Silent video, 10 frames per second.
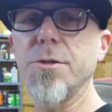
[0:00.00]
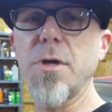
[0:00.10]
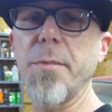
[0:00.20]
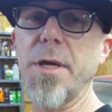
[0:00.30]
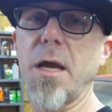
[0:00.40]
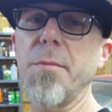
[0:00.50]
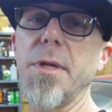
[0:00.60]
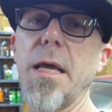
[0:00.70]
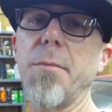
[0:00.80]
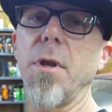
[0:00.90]
drop me a
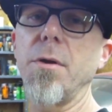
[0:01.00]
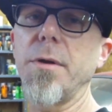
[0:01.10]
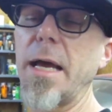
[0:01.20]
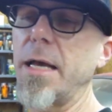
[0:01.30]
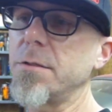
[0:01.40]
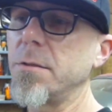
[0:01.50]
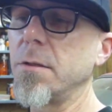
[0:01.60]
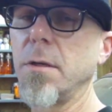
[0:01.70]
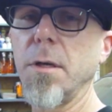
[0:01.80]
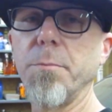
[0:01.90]
comment down below, guys.
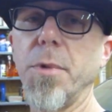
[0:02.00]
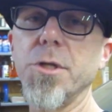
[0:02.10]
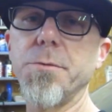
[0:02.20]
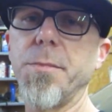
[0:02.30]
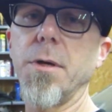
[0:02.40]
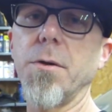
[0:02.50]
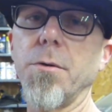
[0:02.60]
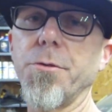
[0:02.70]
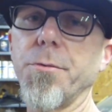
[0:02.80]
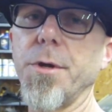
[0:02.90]
Budget build on
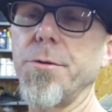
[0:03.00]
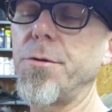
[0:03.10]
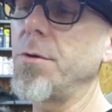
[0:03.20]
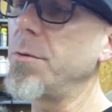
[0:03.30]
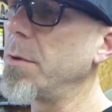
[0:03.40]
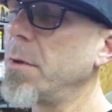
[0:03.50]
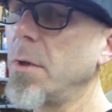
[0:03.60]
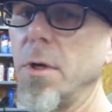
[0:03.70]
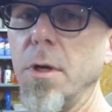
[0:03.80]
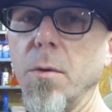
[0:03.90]
the 302.
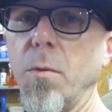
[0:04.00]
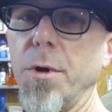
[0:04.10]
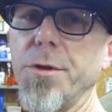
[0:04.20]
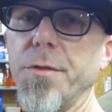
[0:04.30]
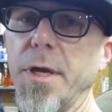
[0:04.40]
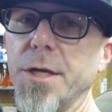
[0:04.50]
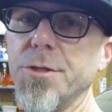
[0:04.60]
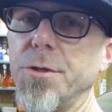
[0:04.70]
What do you think I should